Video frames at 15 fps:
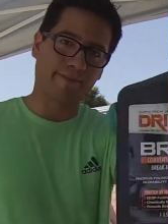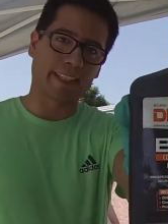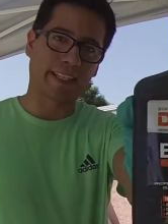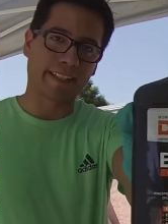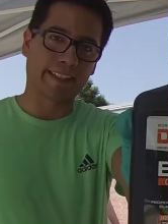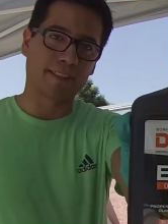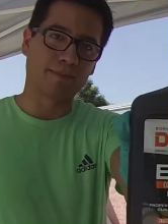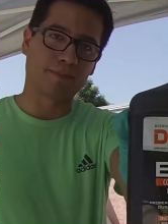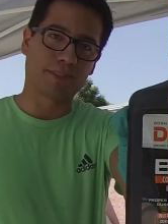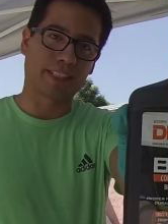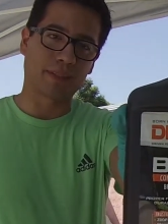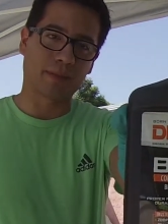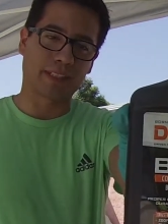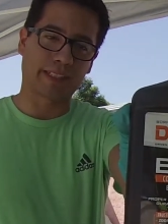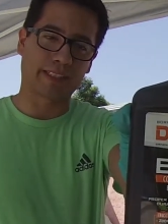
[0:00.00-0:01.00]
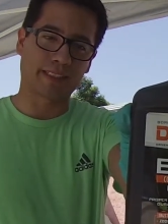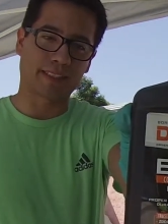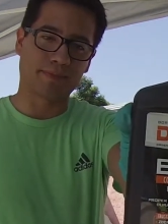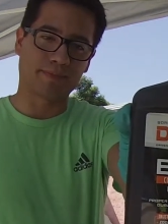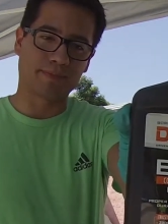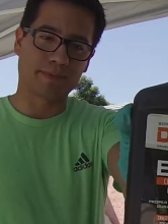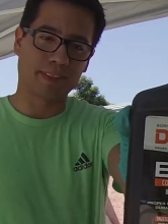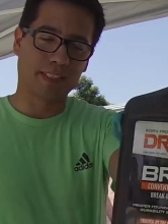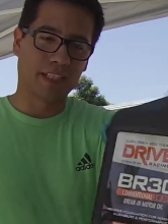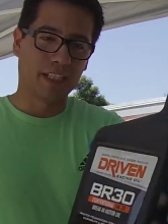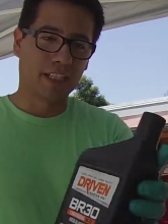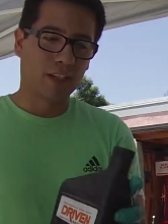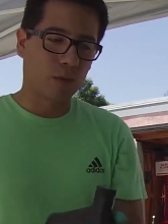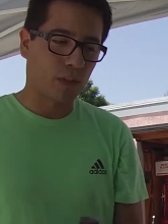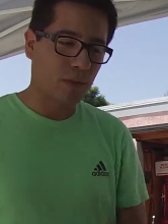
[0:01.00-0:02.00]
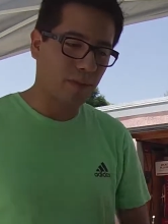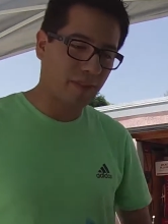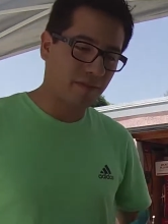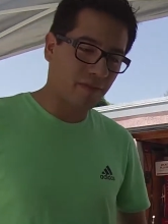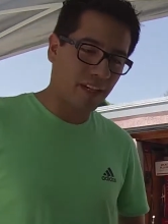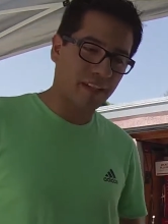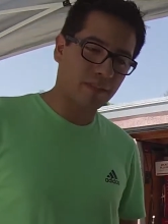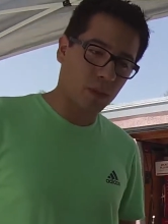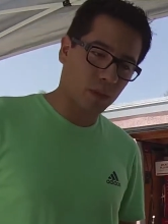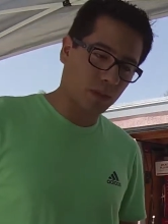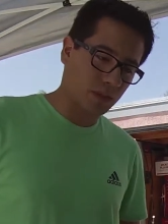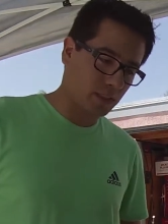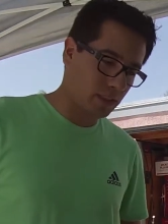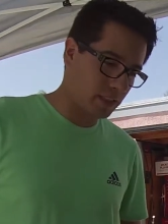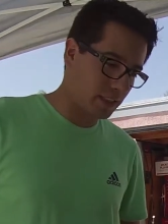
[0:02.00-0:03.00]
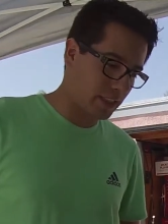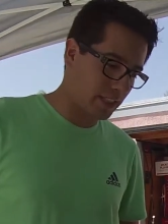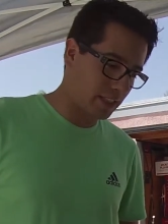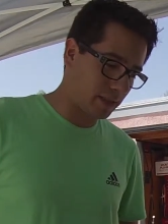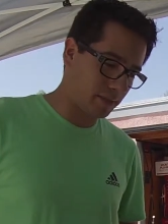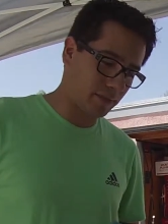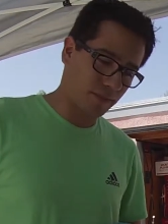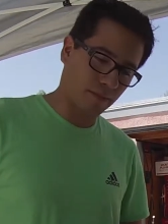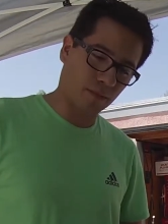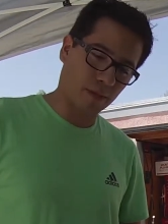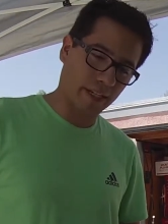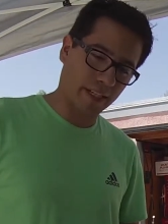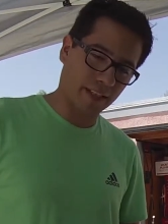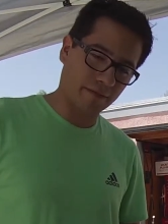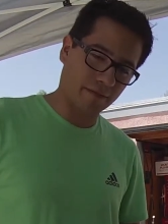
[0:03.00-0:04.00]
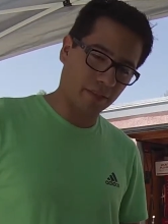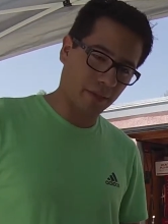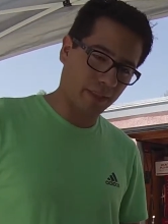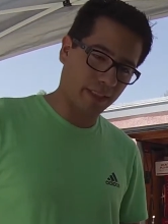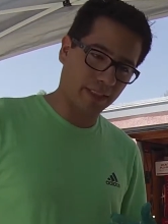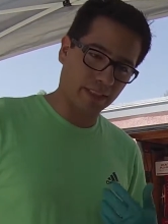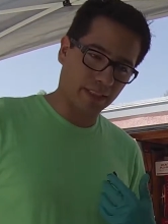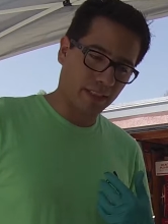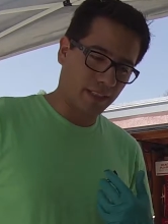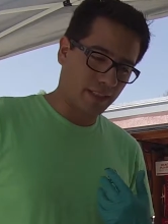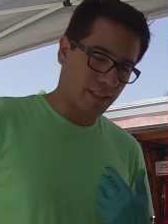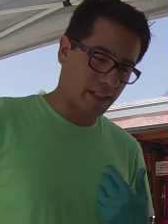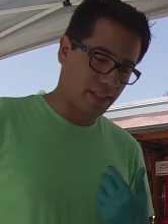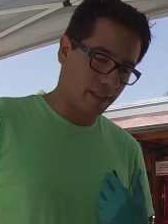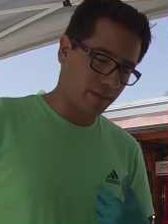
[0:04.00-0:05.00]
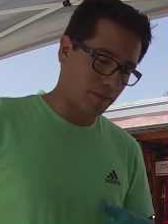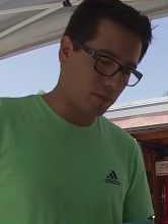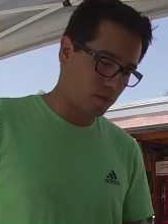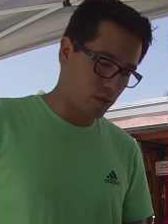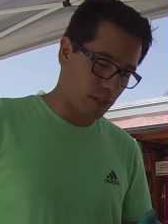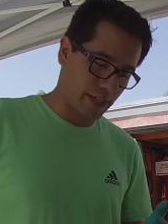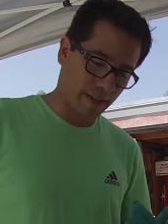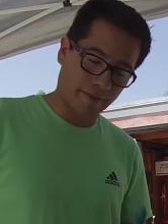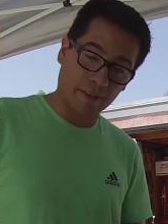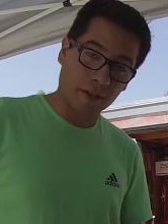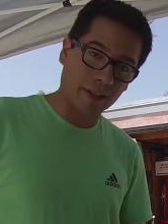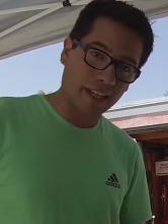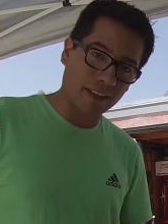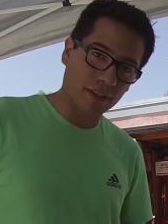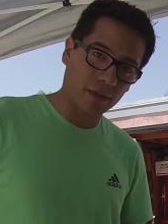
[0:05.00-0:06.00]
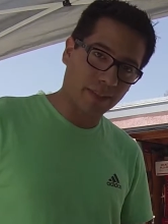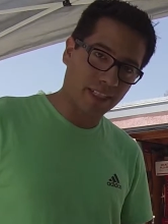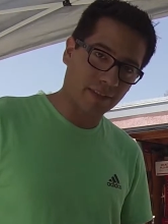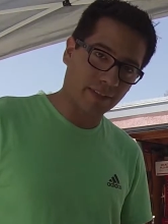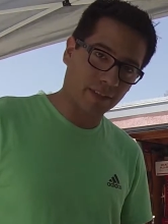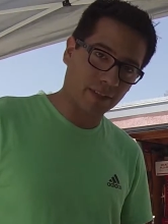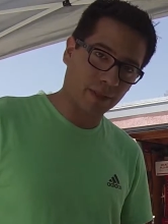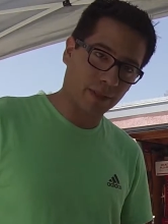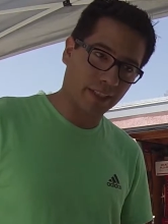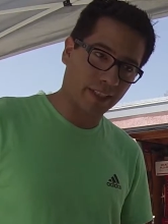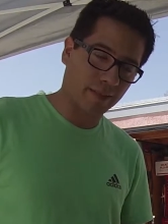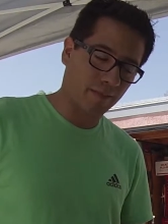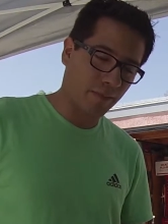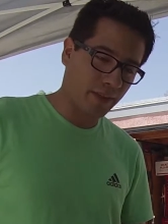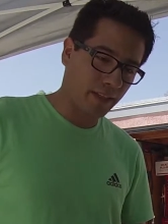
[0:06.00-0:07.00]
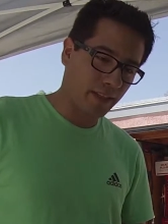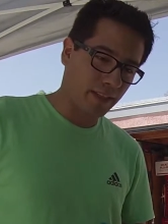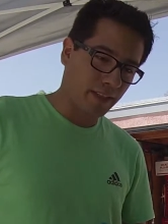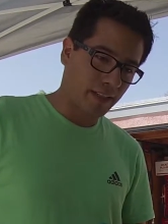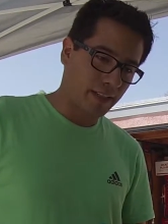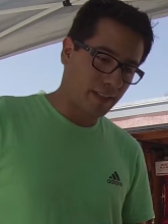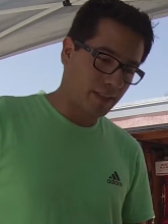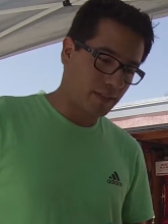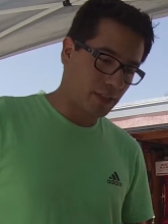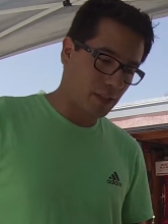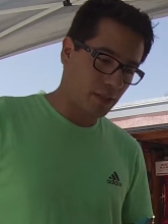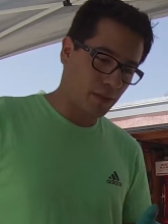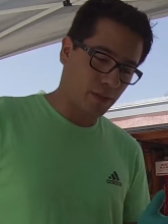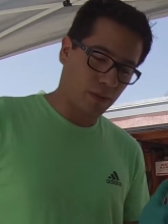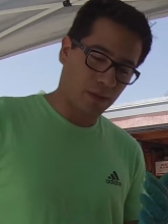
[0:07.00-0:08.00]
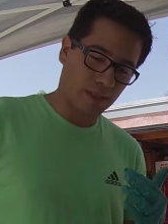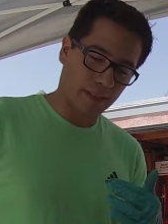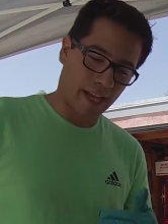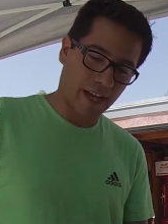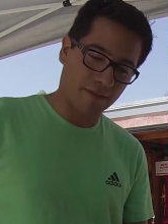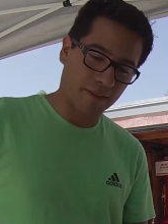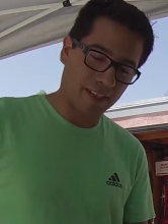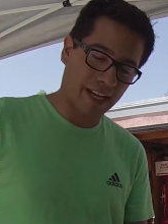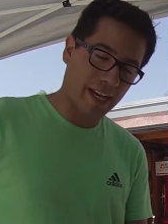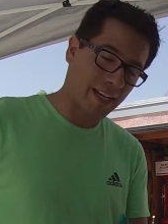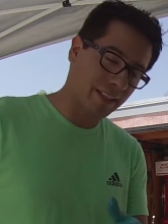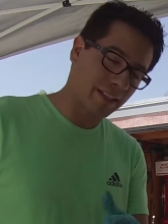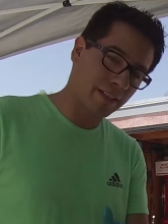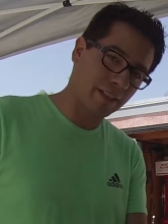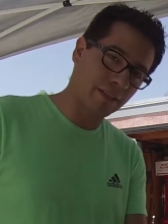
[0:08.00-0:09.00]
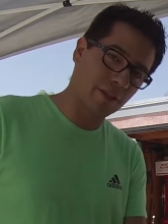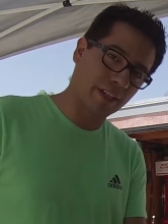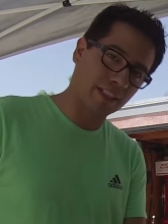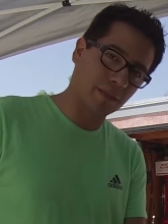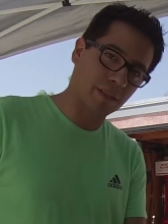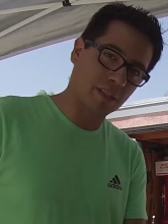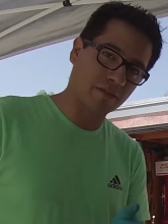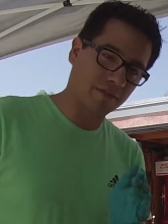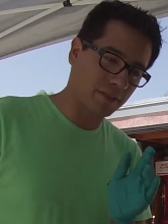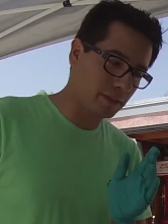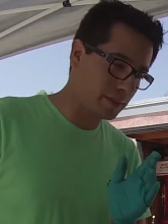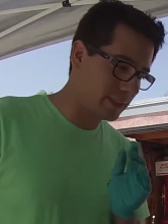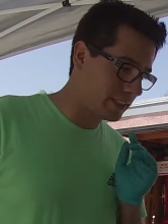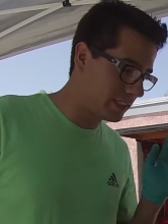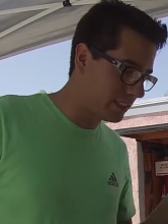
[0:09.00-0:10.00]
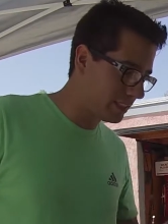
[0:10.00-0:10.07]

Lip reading: you go. That's what it is. We're going to put in 5 quarts brake-in fluid. Run it. I've already got the Wix filter in. So after that, transmission fluid,